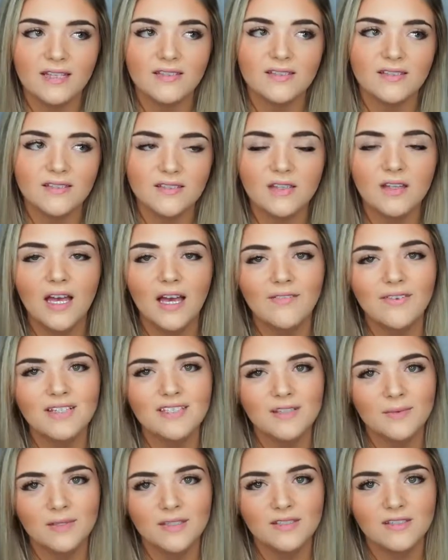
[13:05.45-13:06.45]
and still
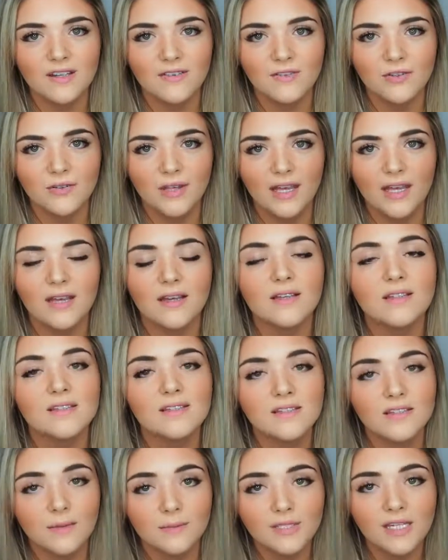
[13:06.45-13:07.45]
having some of the stuff you like
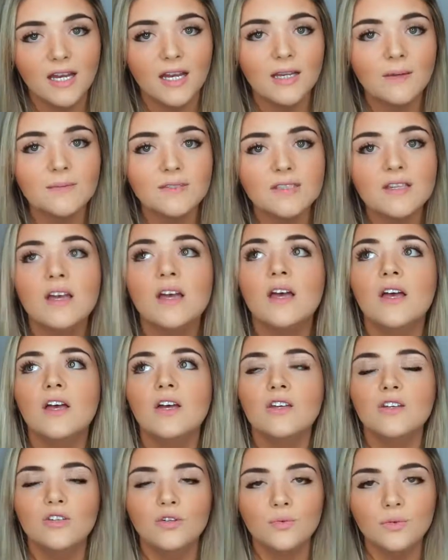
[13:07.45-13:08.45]
sometimes,
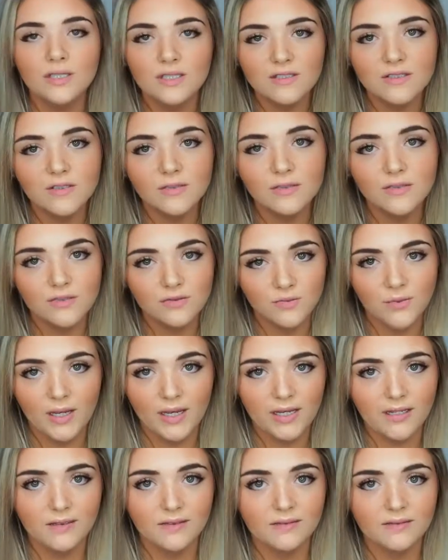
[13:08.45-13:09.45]
you will still lose
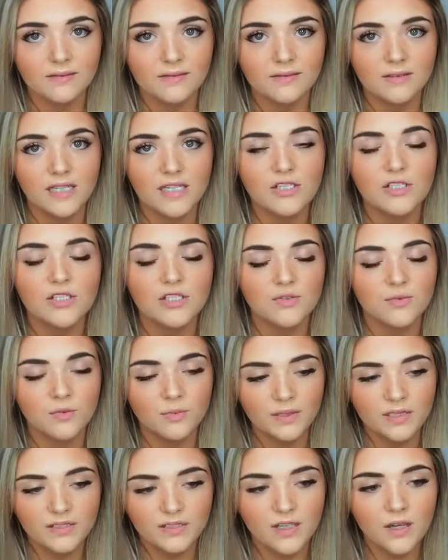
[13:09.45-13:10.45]
weight. It just
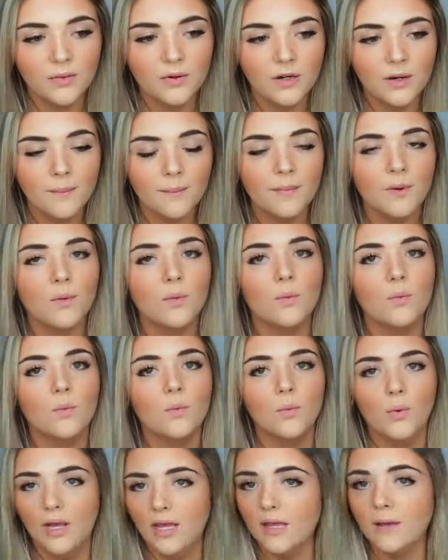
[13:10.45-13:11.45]
will be slower, but
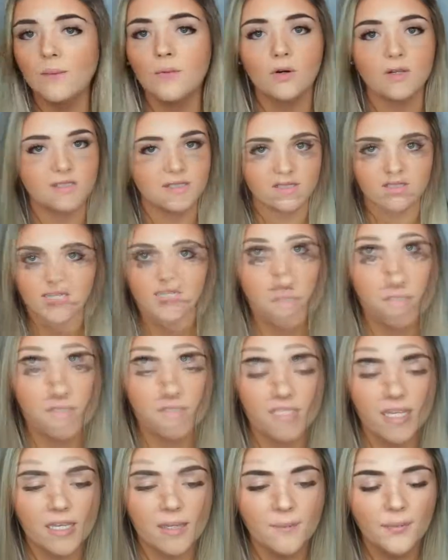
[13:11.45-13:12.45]
way more sustainable.
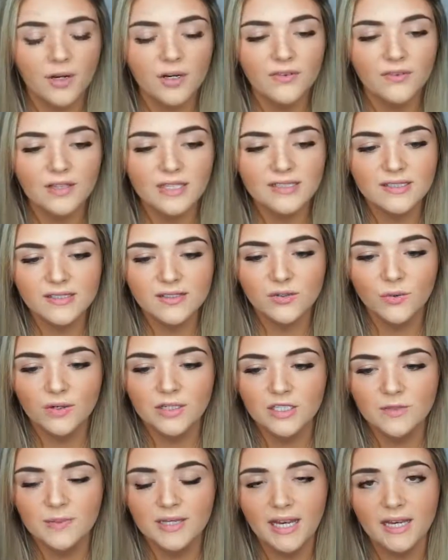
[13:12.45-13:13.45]
Okay, so the second part of this is
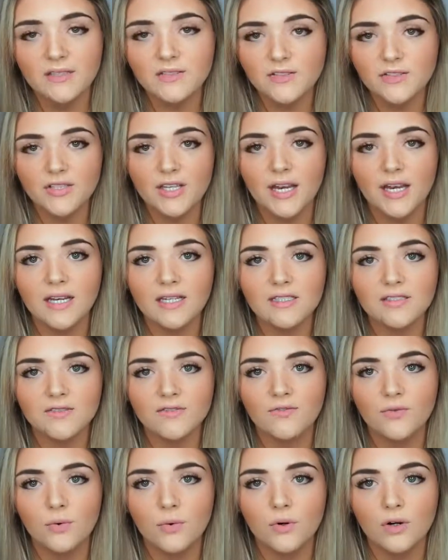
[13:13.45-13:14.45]
going to be exercise
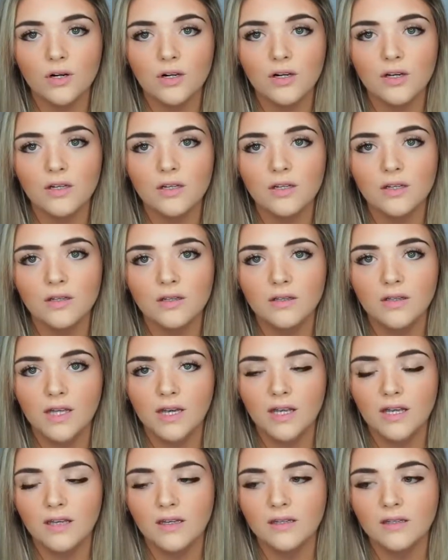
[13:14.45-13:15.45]
for
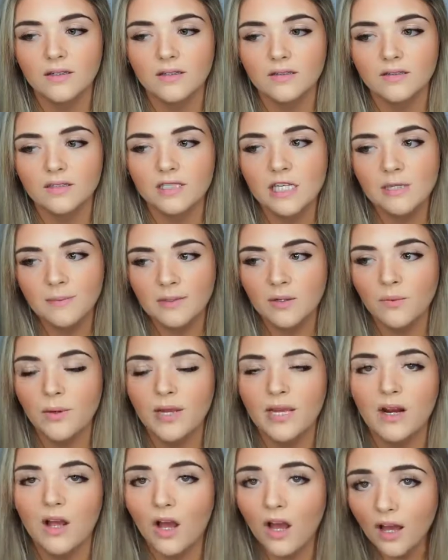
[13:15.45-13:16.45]
like keeping
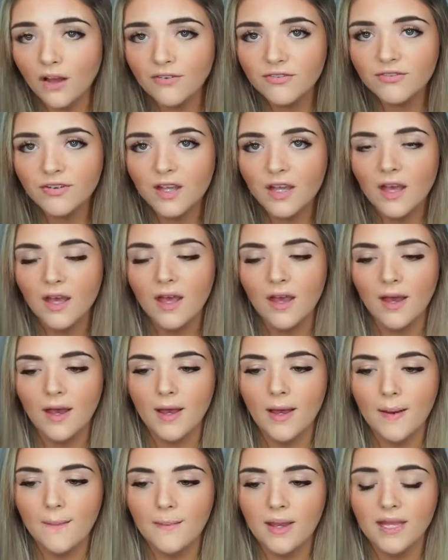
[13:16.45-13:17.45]
weight off.
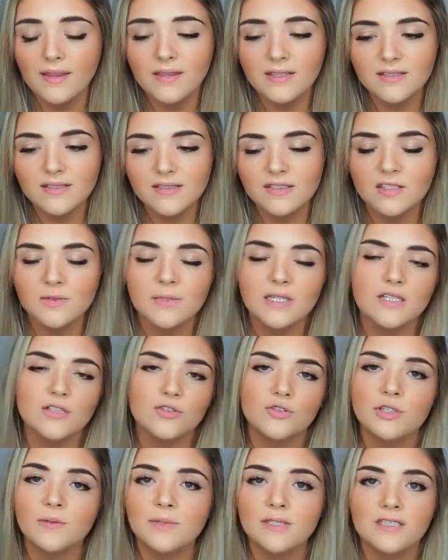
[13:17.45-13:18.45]
Um, and this is going to be
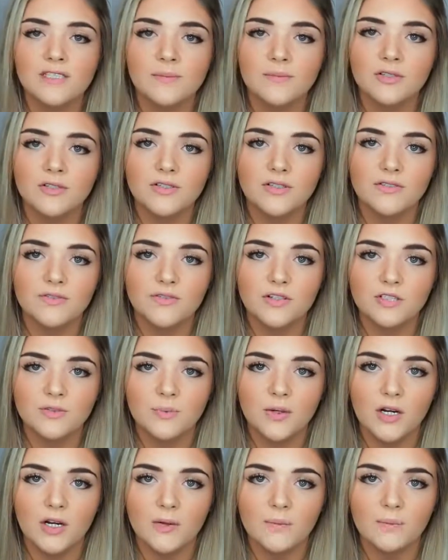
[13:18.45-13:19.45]
extremely similar to the
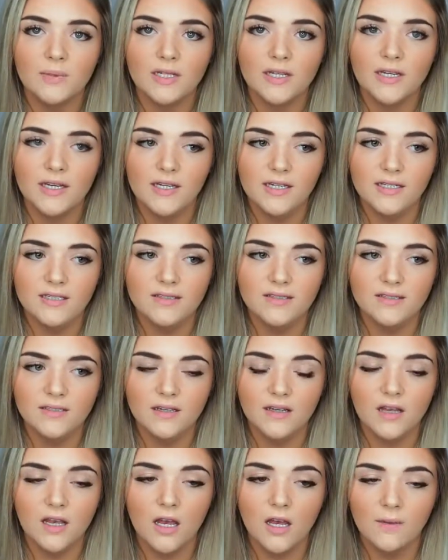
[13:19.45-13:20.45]
first part because
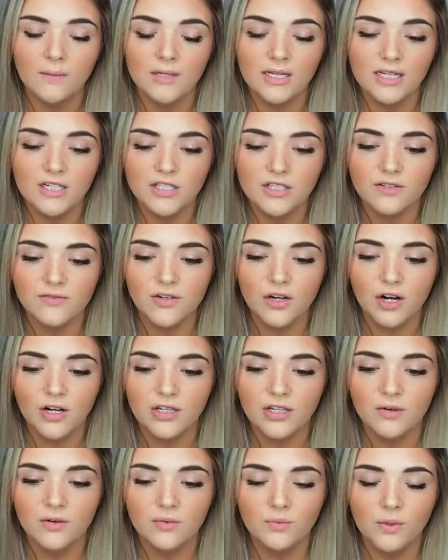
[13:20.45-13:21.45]
a combination of
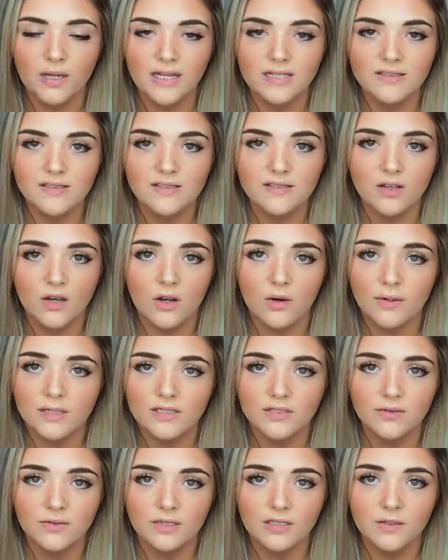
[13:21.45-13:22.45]
cardio and weights is
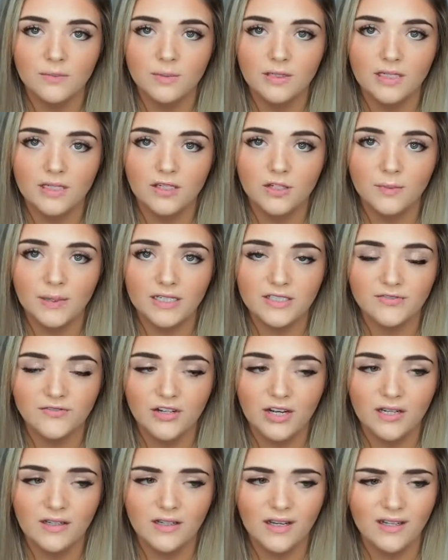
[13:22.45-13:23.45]
always going to be your best
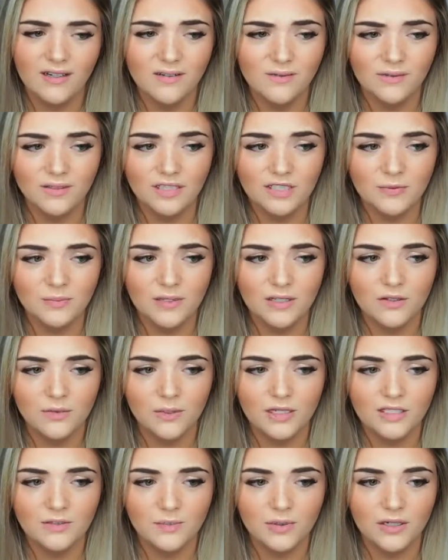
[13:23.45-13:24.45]
friend. I didn't really explain the
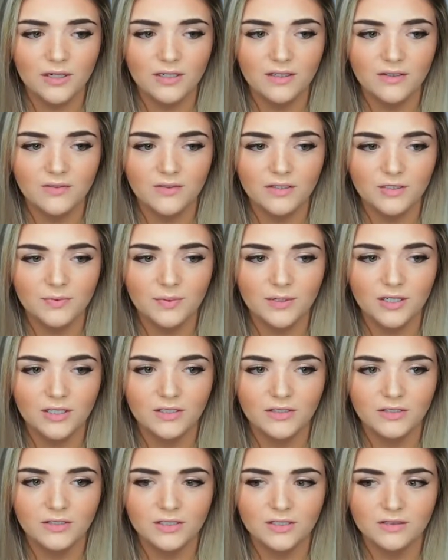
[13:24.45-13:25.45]
weights part in the first
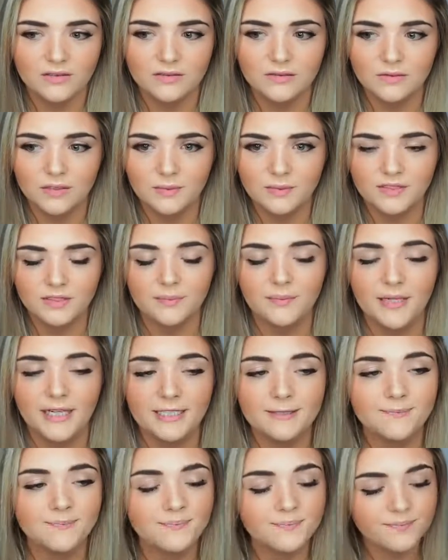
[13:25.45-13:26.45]
part, so whoops.
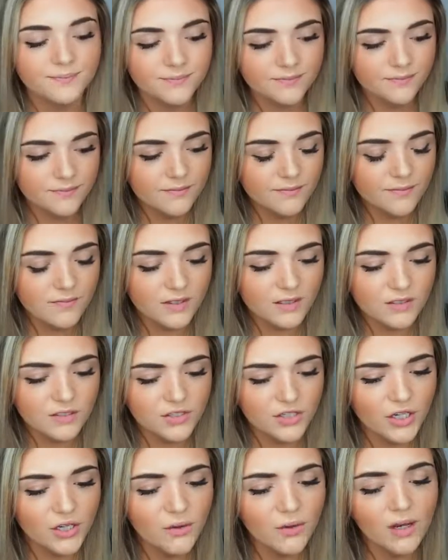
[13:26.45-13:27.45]
But
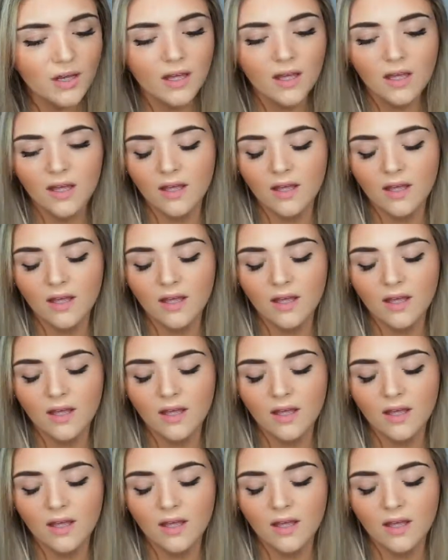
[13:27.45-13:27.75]
so